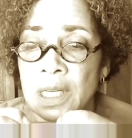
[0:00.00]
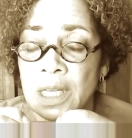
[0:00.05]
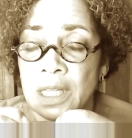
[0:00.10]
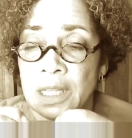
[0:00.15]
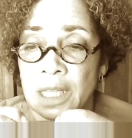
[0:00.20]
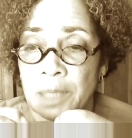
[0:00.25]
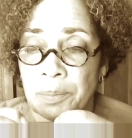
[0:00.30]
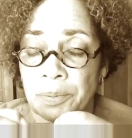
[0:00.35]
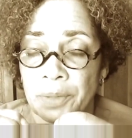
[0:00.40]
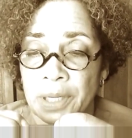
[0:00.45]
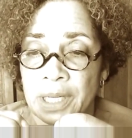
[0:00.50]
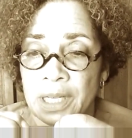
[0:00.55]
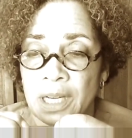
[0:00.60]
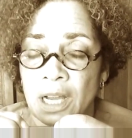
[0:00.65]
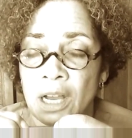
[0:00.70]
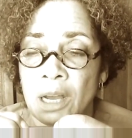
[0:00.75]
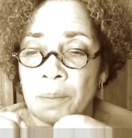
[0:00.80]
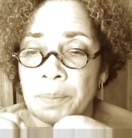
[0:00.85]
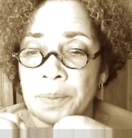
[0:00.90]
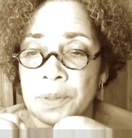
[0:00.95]
they bring it
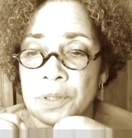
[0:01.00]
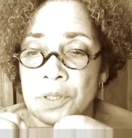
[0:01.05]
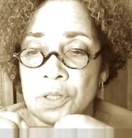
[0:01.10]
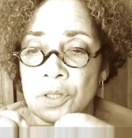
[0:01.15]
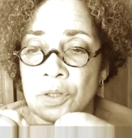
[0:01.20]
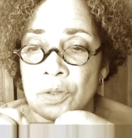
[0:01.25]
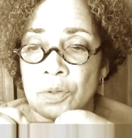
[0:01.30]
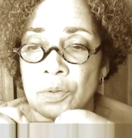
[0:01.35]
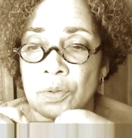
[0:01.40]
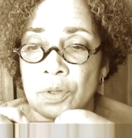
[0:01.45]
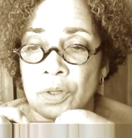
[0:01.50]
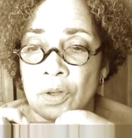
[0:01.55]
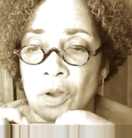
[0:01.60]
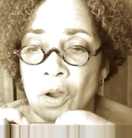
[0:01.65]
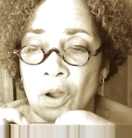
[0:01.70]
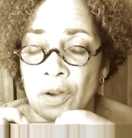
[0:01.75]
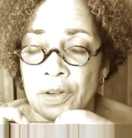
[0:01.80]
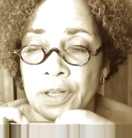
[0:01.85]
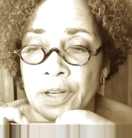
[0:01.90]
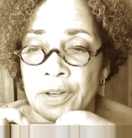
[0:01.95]
up to the
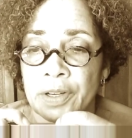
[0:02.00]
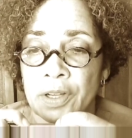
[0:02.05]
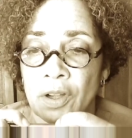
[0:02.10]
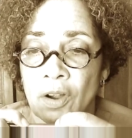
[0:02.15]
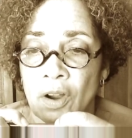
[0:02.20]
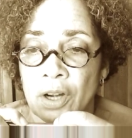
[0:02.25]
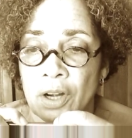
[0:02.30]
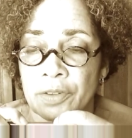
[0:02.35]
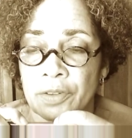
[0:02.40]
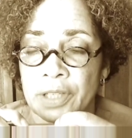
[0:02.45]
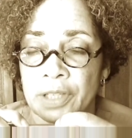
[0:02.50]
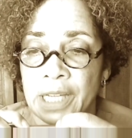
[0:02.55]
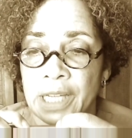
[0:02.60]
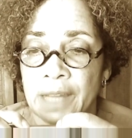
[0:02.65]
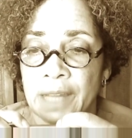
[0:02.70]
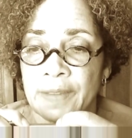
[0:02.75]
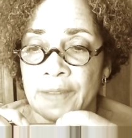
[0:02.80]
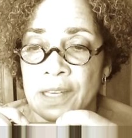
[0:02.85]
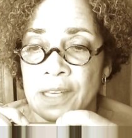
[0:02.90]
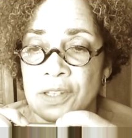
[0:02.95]
coronary artery,
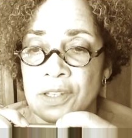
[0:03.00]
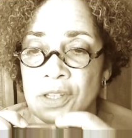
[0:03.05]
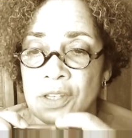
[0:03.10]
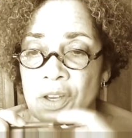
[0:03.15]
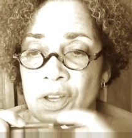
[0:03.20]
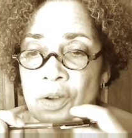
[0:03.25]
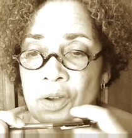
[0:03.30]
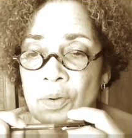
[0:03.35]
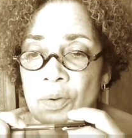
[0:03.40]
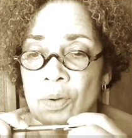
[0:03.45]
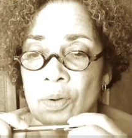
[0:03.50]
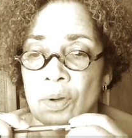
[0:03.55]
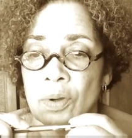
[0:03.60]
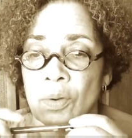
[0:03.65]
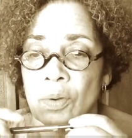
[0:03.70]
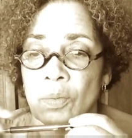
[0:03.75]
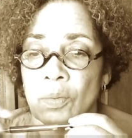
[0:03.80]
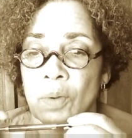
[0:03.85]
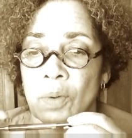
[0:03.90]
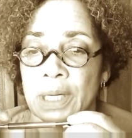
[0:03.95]
and they sew
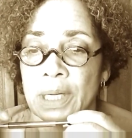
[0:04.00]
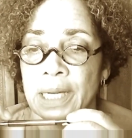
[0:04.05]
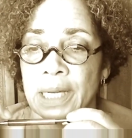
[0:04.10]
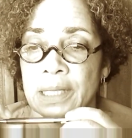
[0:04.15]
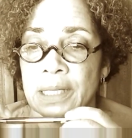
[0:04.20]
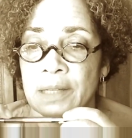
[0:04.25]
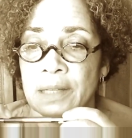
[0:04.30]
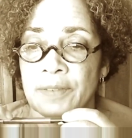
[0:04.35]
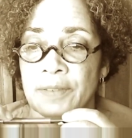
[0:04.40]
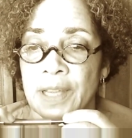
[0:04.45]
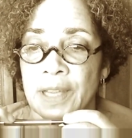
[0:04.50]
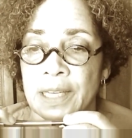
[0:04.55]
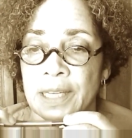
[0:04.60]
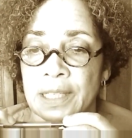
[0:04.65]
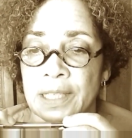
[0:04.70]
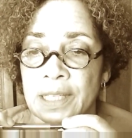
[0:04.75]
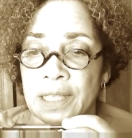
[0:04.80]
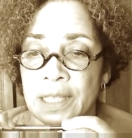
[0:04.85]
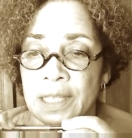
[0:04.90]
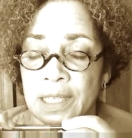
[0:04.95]
one end of the vein
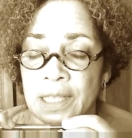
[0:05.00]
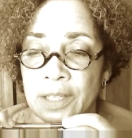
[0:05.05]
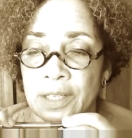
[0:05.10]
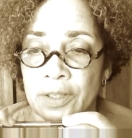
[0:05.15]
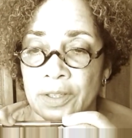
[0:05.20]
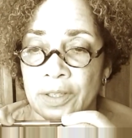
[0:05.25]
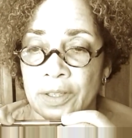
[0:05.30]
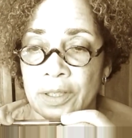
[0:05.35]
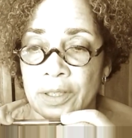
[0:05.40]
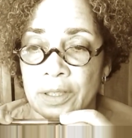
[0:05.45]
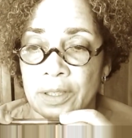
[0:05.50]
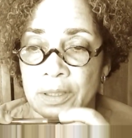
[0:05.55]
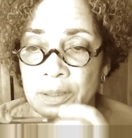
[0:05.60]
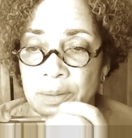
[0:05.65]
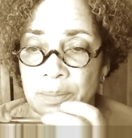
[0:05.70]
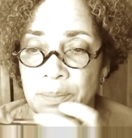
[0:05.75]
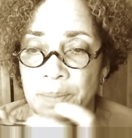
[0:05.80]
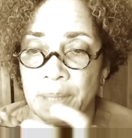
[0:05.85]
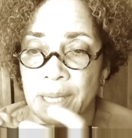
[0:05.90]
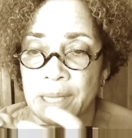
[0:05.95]
here
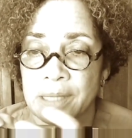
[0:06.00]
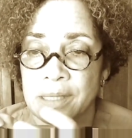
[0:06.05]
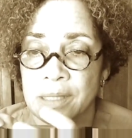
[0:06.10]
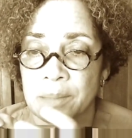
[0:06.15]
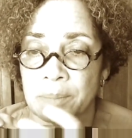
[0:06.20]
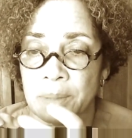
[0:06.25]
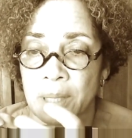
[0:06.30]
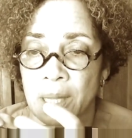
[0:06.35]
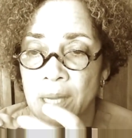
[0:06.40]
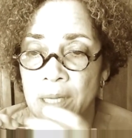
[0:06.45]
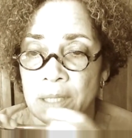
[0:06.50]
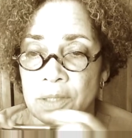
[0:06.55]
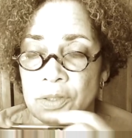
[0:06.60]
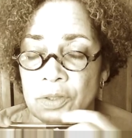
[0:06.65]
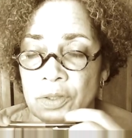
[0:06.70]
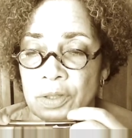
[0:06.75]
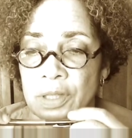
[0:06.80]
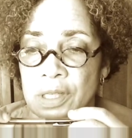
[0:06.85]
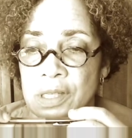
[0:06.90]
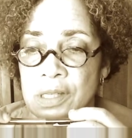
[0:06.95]
past the blockage
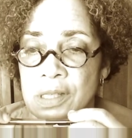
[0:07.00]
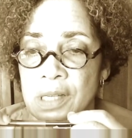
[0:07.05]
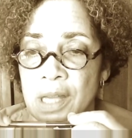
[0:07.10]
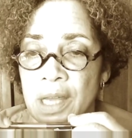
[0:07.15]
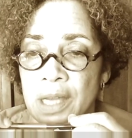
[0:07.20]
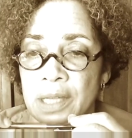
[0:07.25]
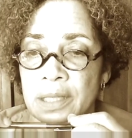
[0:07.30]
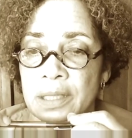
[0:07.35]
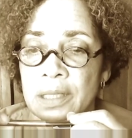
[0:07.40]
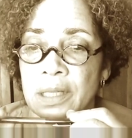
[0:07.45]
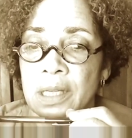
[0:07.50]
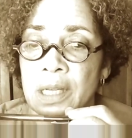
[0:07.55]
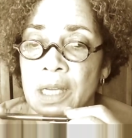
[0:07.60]
on this side,